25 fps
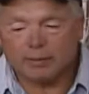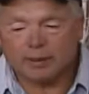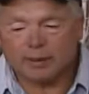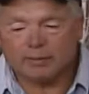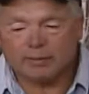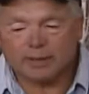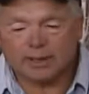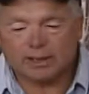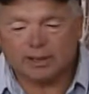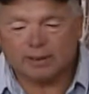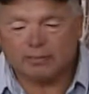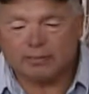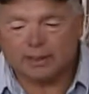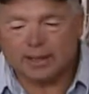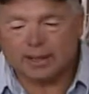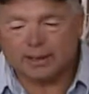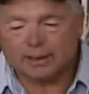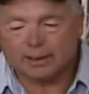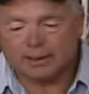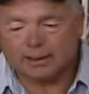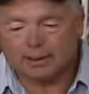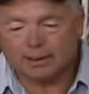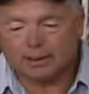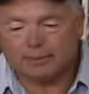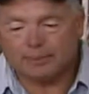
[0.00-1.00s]
I believe some of
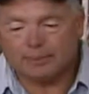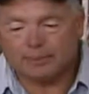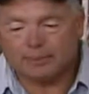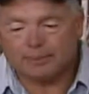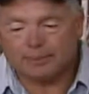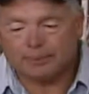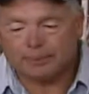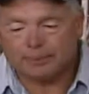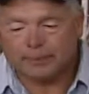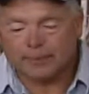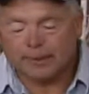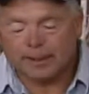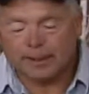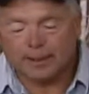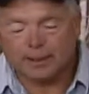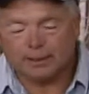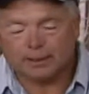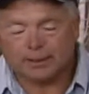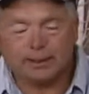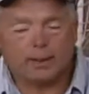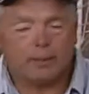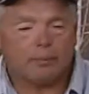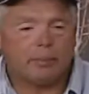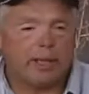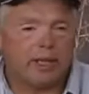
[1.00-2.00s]
that stuff,
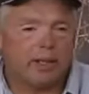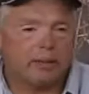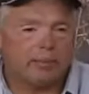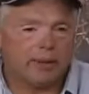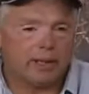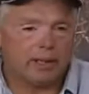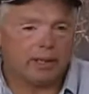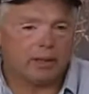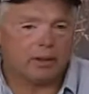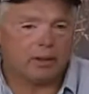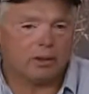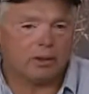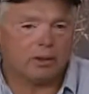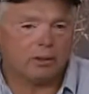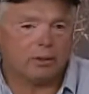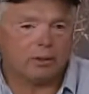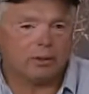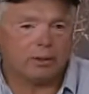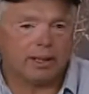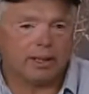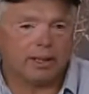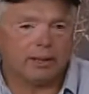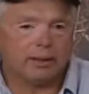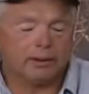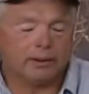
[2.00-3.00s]
instead of paying me to
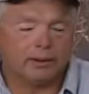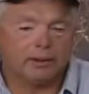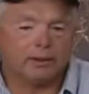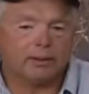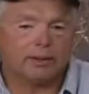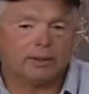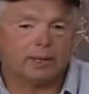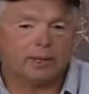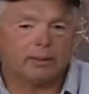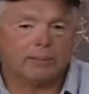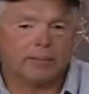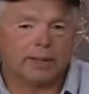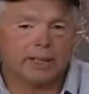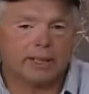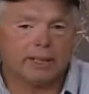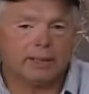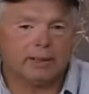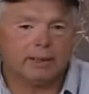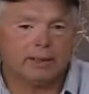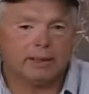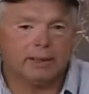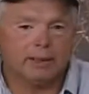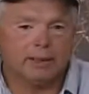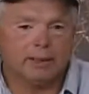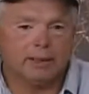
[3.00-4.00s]
go and do
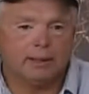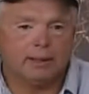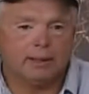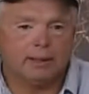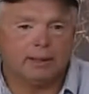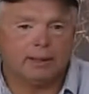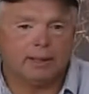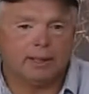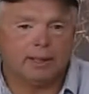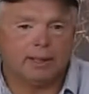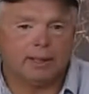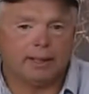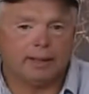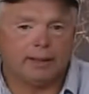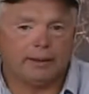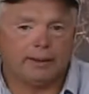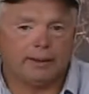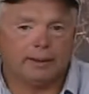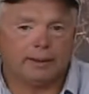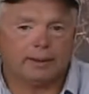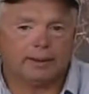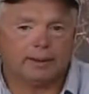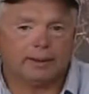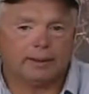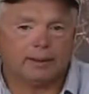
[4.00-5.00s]
something and
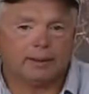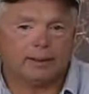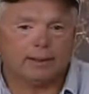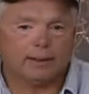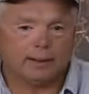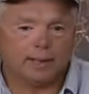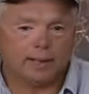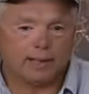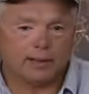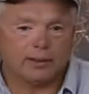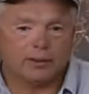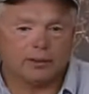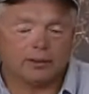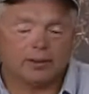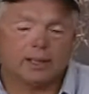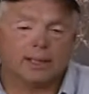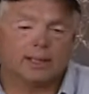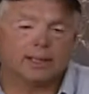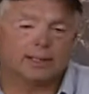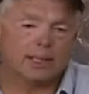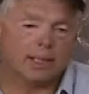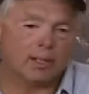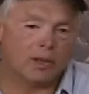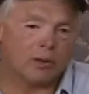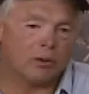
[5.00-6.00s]
then take a look
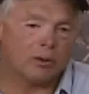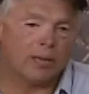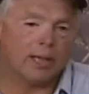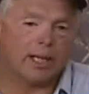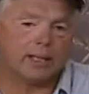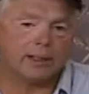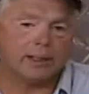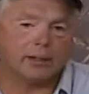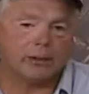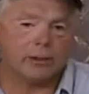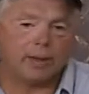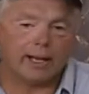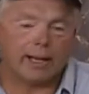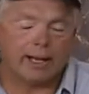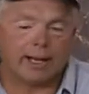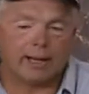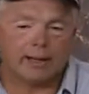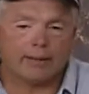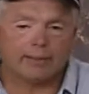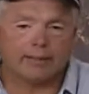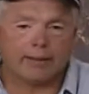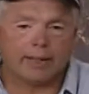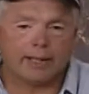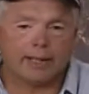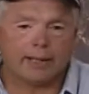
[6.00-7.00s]
and say, okay, you
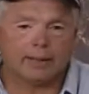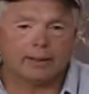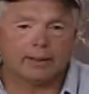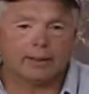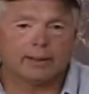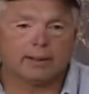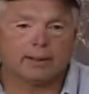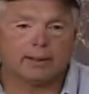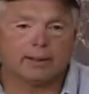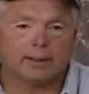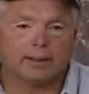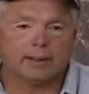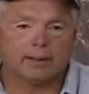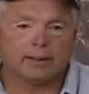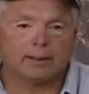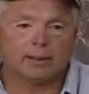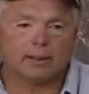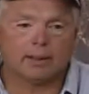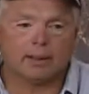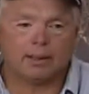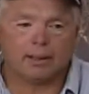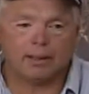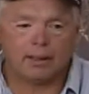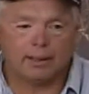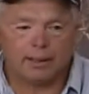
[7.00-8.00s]
have that, then
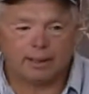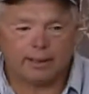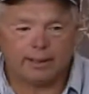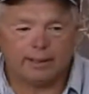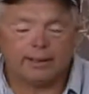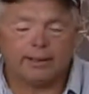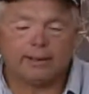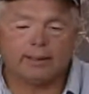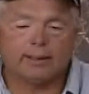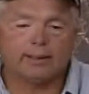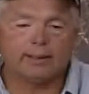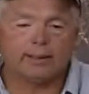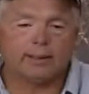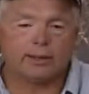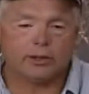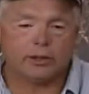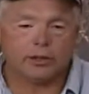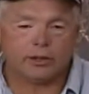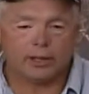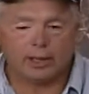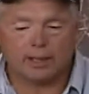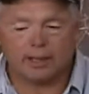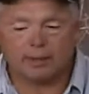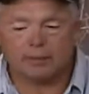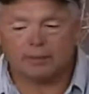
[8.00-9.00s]
I think that you
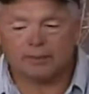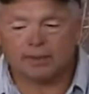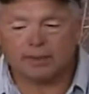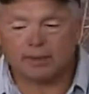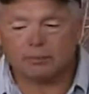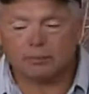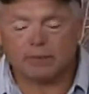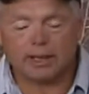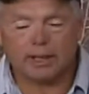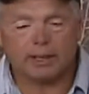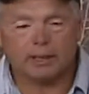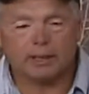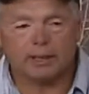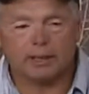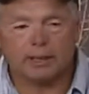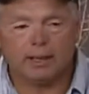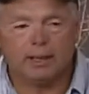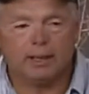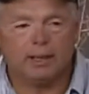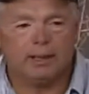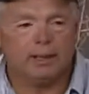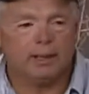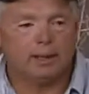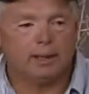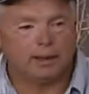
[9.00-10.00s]
should have somebody,
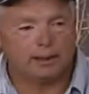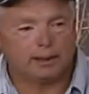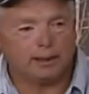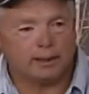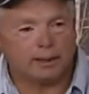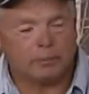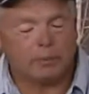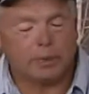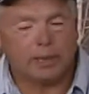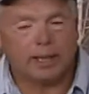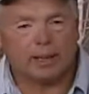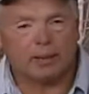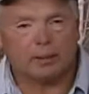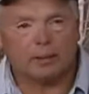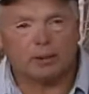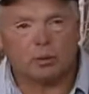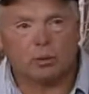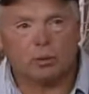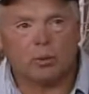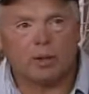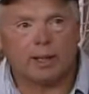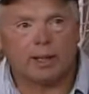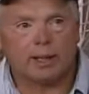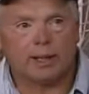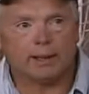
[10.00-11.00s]
instead of paying
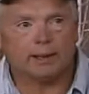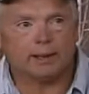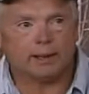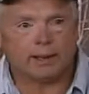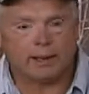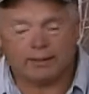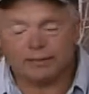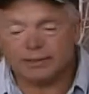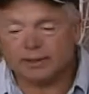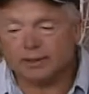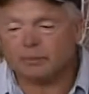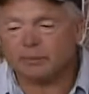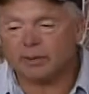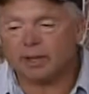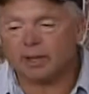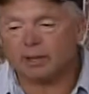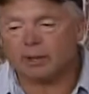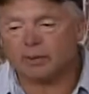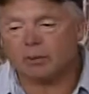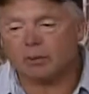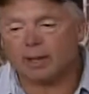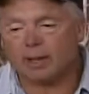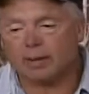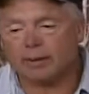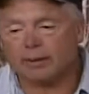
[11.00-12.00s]
twice, have somebody
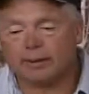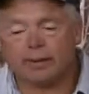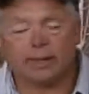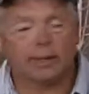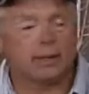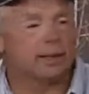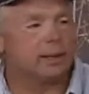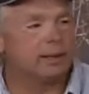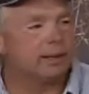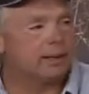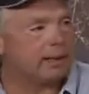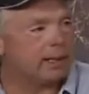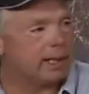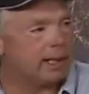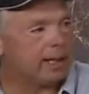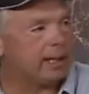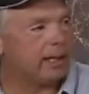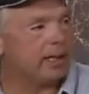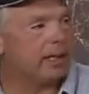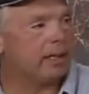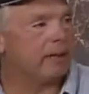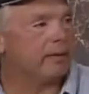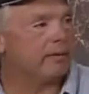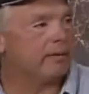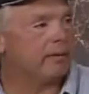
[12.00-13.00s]
go out that can take
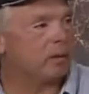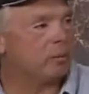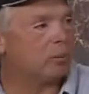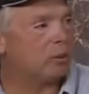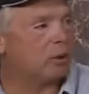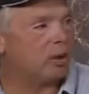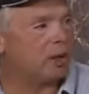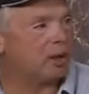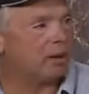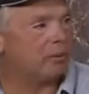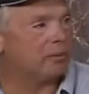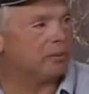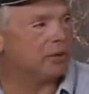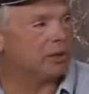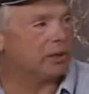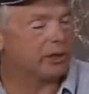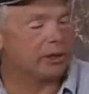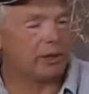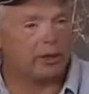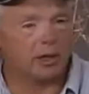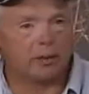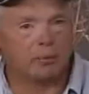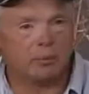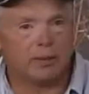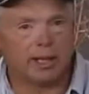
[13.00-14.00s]
care of the problem, so
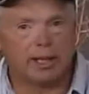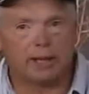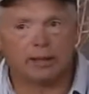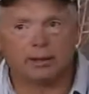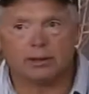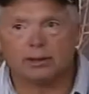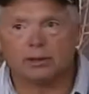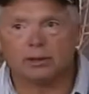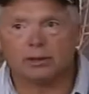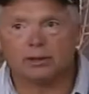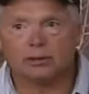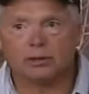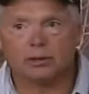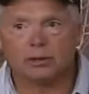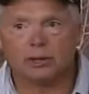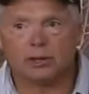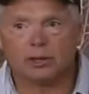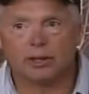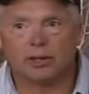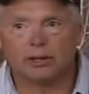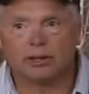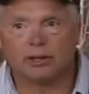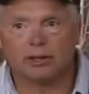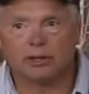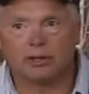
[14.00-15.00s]
you're not paying two
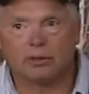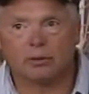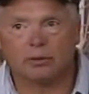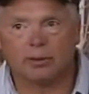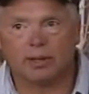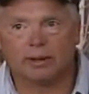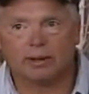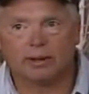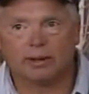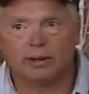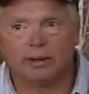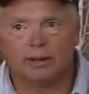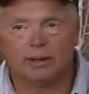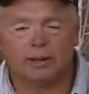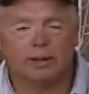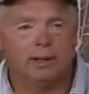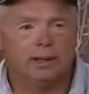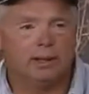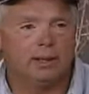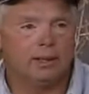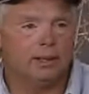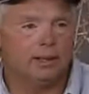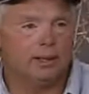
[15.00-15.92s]
charges to go out there.